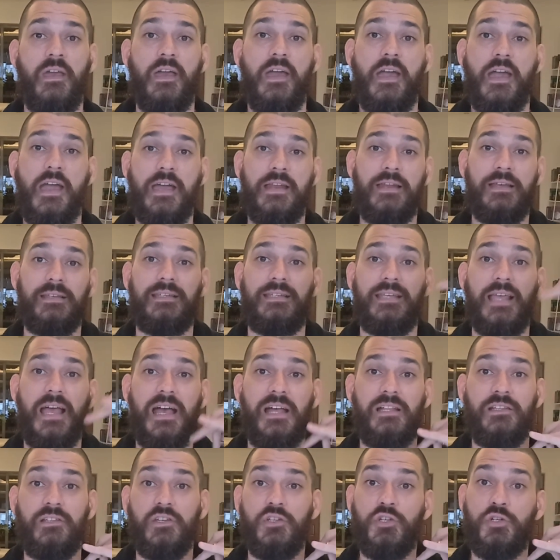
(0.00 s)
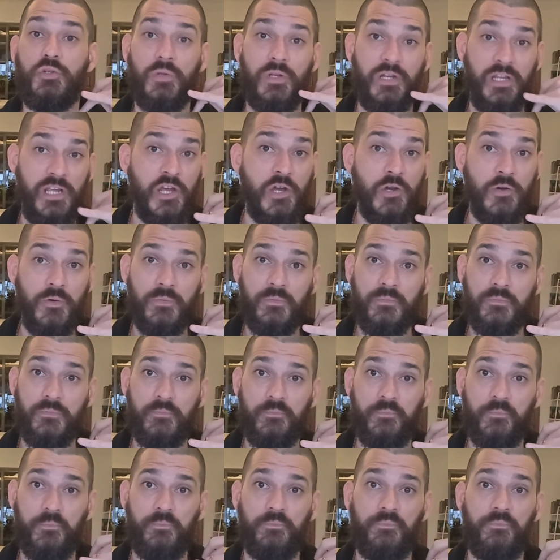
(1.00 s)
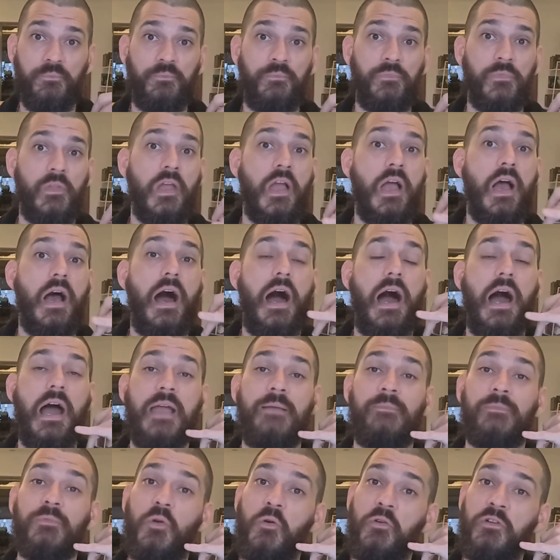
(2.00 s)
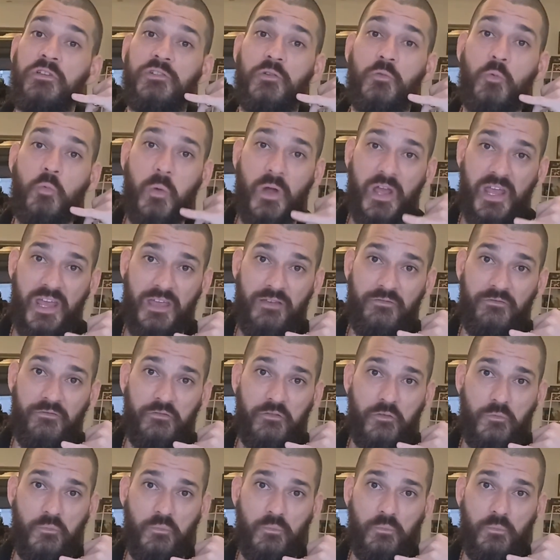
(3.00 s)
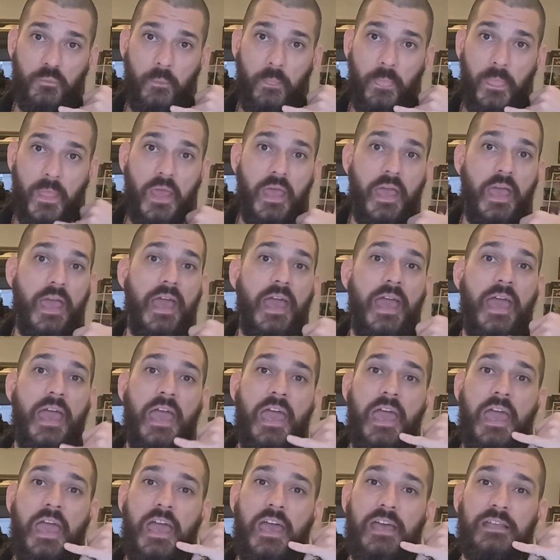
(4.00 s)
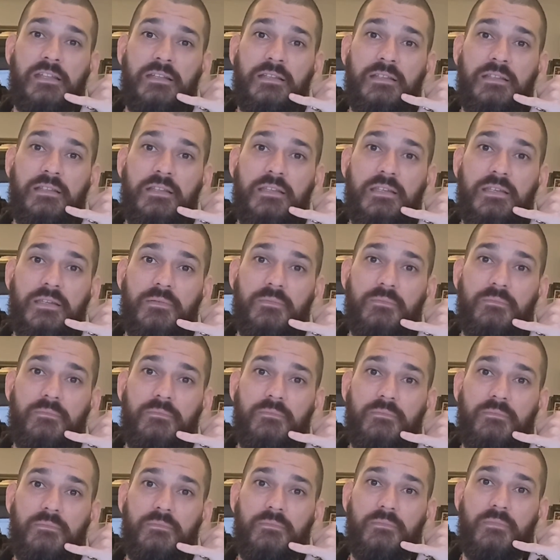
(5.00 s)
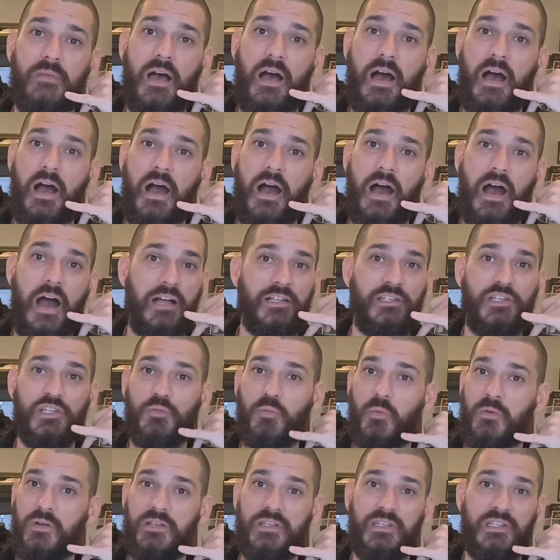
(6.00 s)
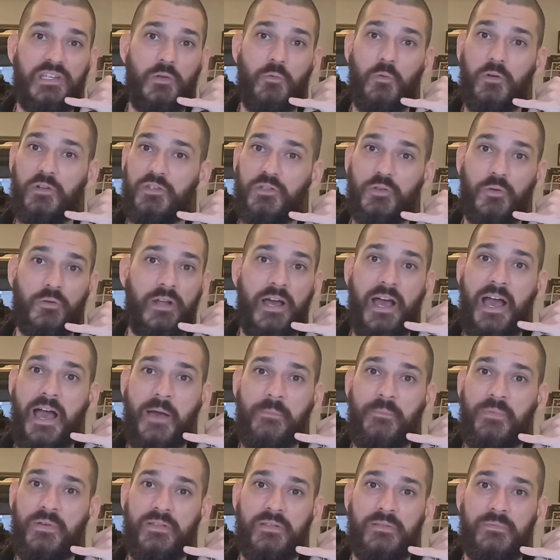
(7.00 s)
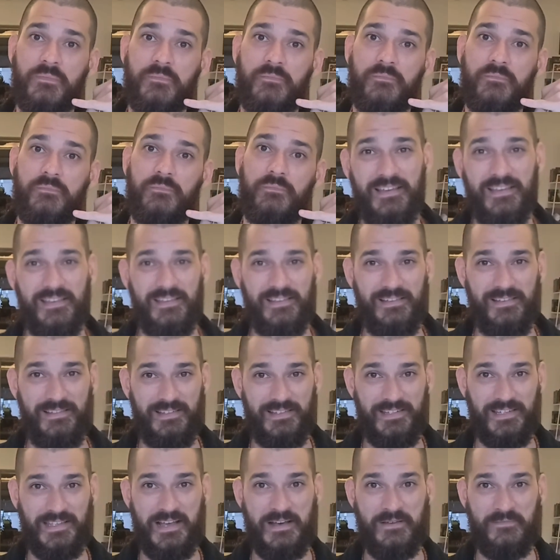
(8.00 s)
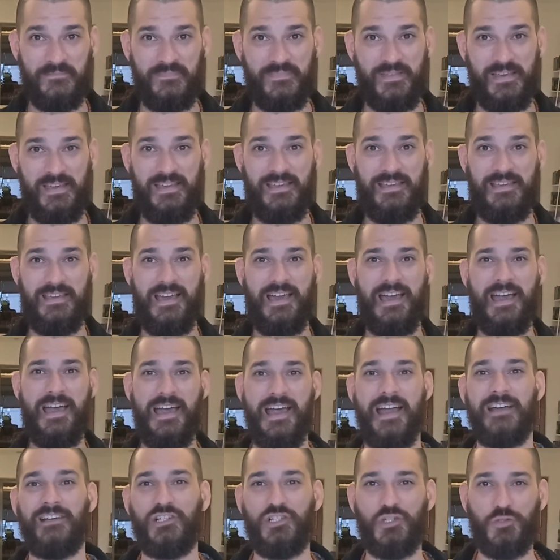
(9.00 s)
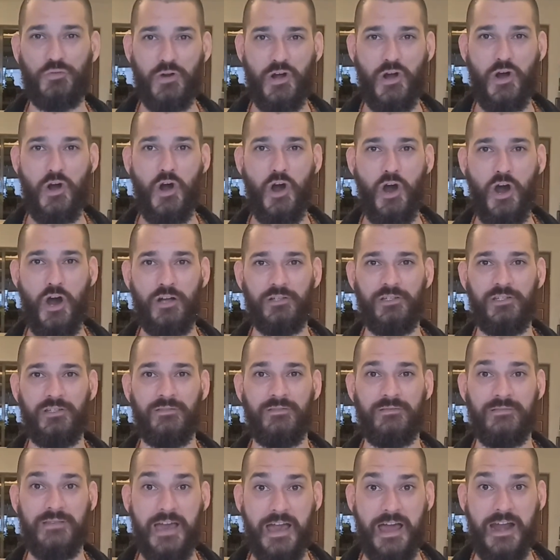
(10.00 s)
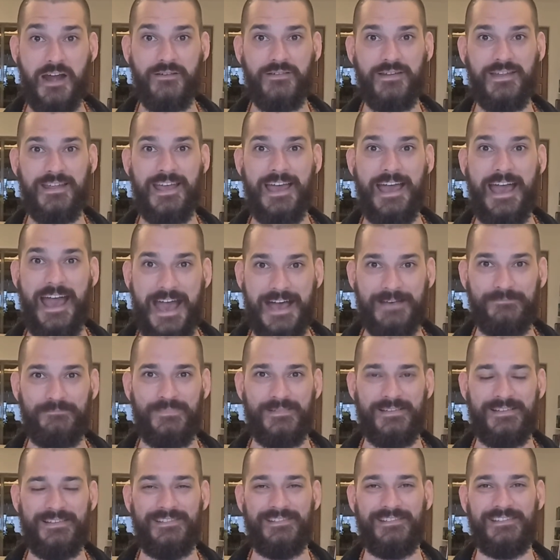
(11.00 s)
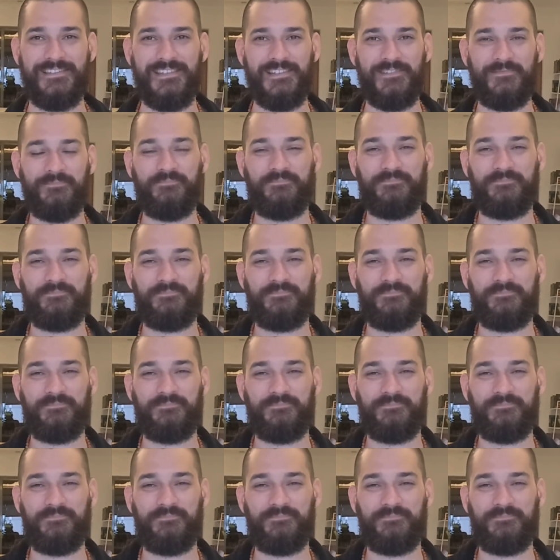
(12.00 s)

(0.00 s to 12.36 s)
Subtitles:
And I said, Juninho, I am going to wave, and I just want to see what's going to happen. Something extraordinary happened.